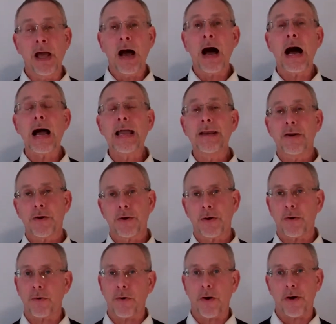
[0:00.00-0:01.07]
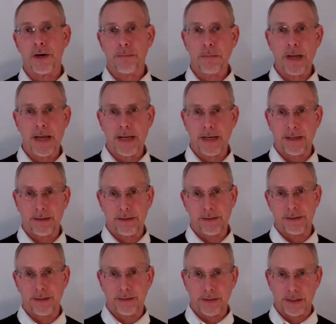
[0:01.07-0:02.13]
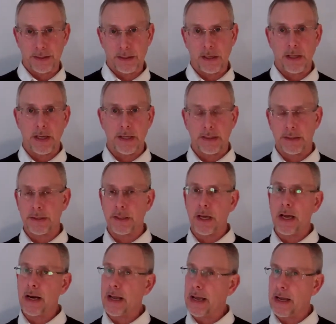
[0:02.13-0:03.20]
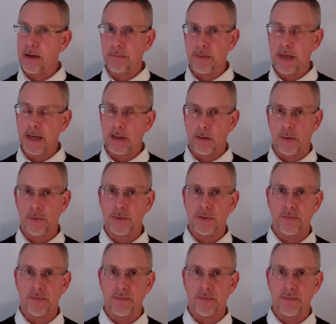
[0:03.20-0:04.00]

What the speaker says: I know automatically that this client does not have that close